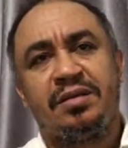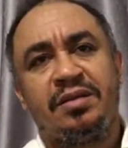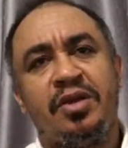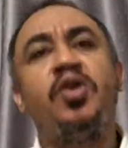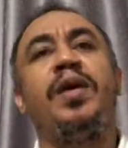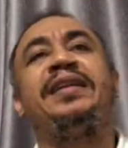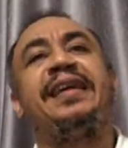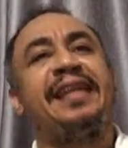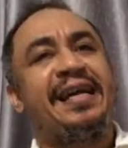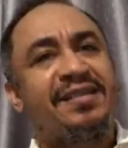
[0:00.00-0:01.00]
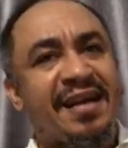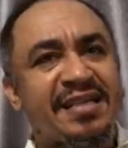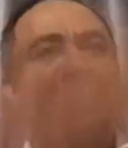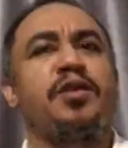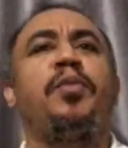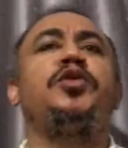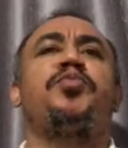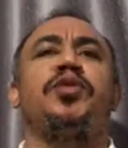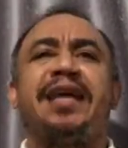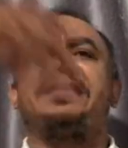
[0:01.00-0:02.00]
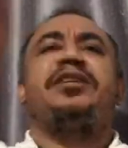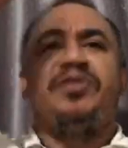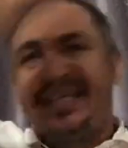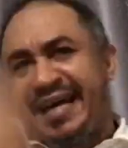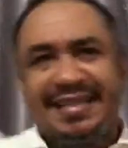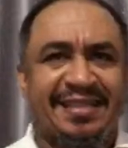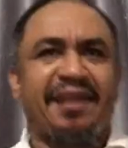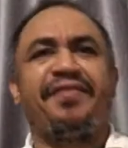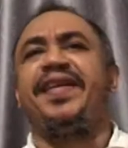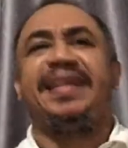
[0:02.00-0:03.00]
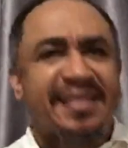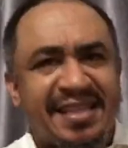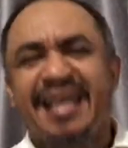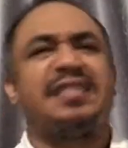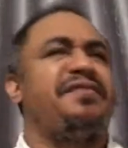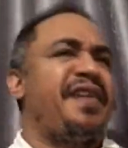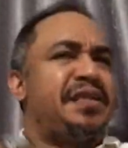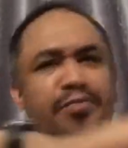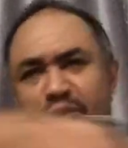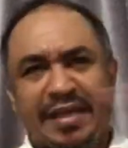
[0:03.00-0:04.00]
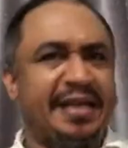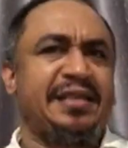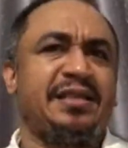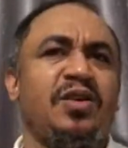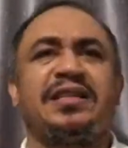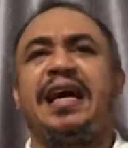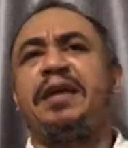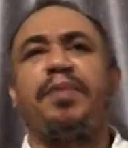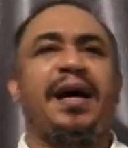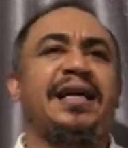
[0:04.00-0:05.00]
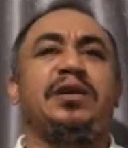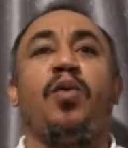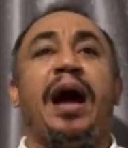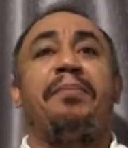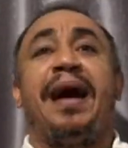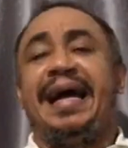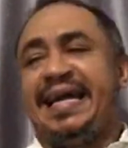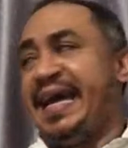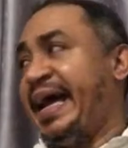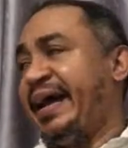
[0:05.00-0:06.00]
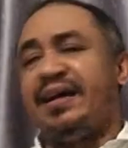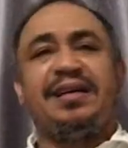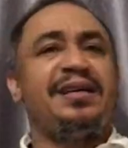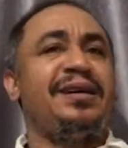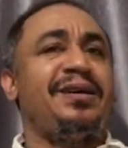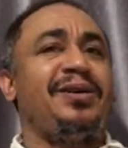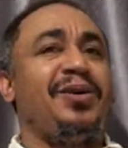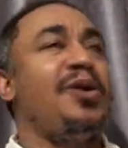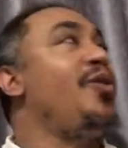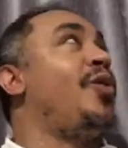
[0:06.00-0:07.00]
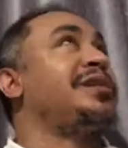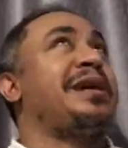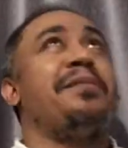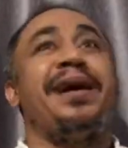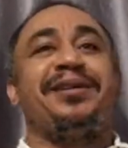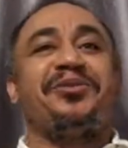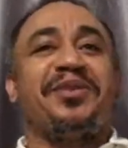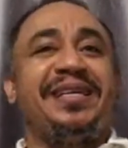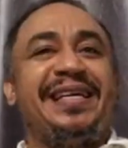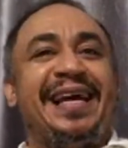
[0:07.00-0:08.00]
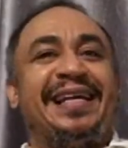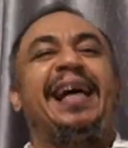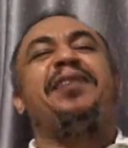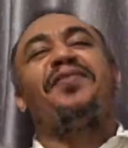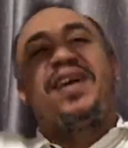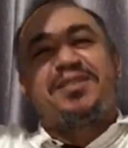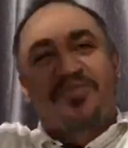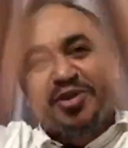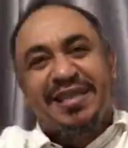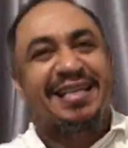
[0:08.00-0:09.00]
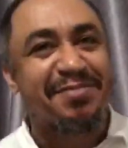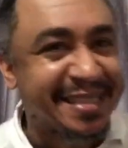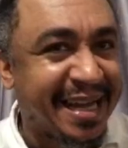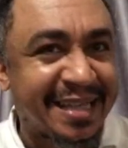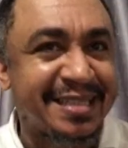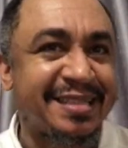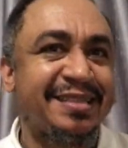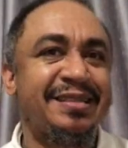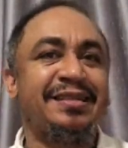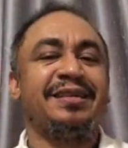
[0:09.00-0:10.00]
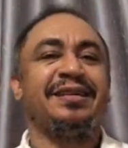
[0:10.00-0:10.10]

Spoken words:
You where dey Nigeria say you supposed protest say you dey Nigeria first. That's the first protest. Just carry plaque and say, why am I here? What am I doing here? Now the first protest with that.